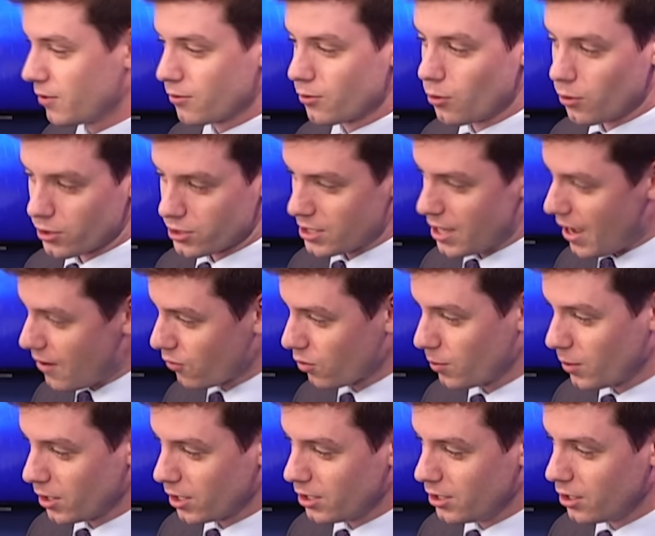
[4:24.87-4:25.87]
Of course,
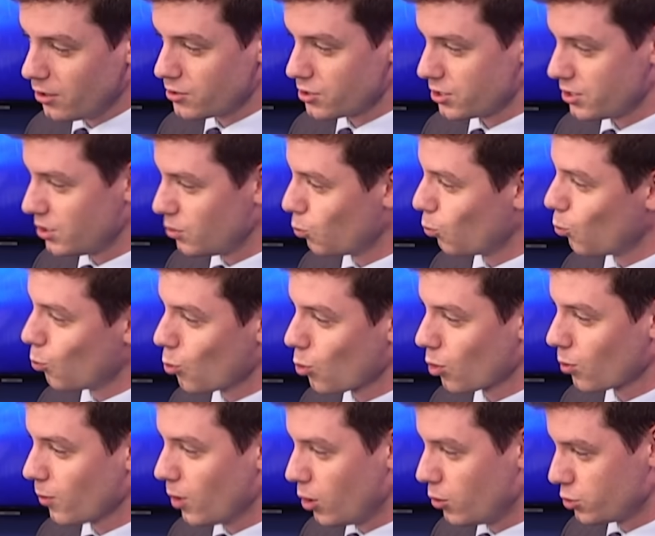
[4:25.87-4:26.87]
everybody knows you need
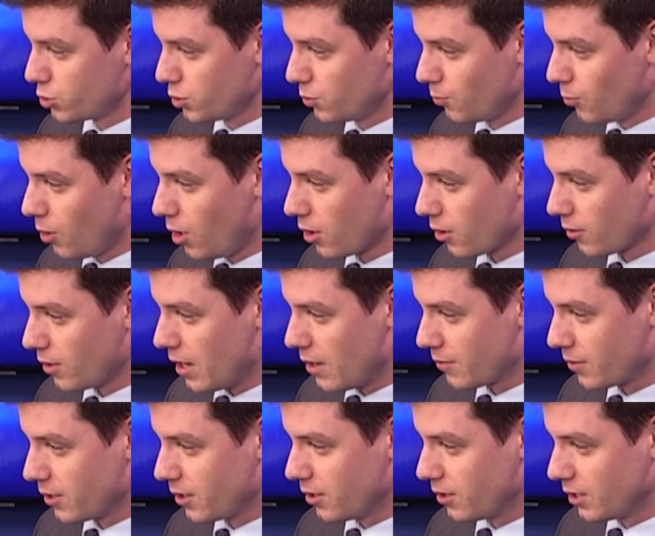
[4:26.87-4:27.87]
warm ocean water
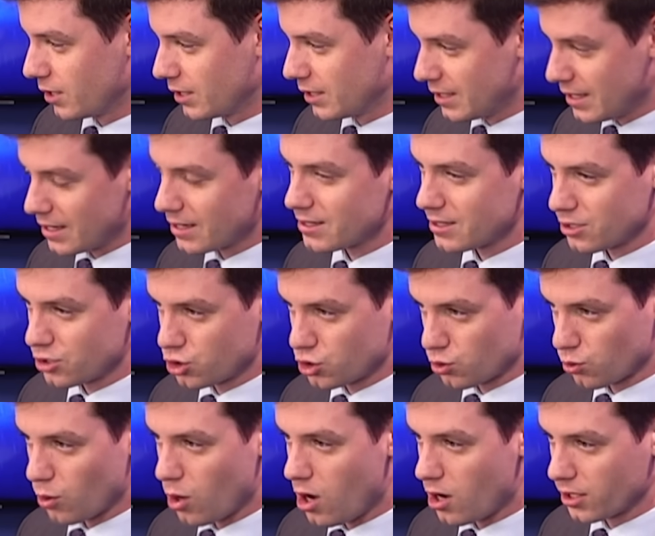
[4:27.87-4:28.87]
out there to get
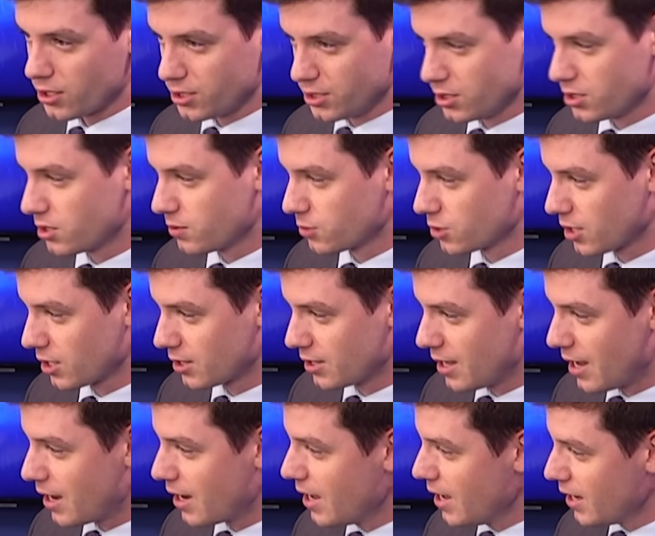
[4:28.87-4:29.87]
strong systems like
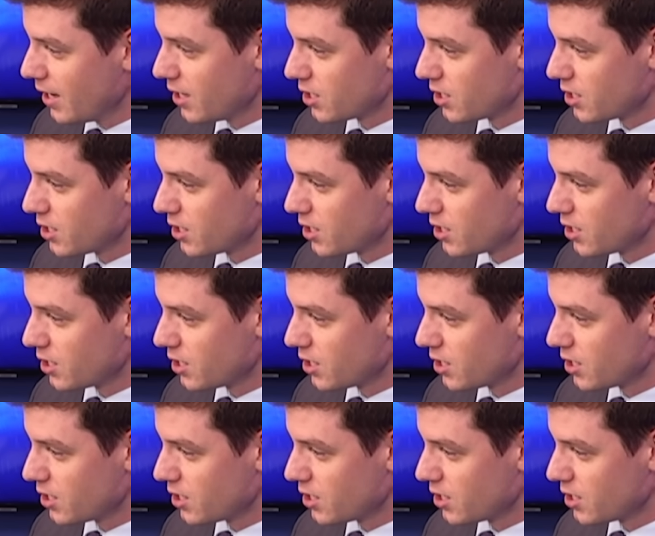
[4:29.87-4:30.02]
that.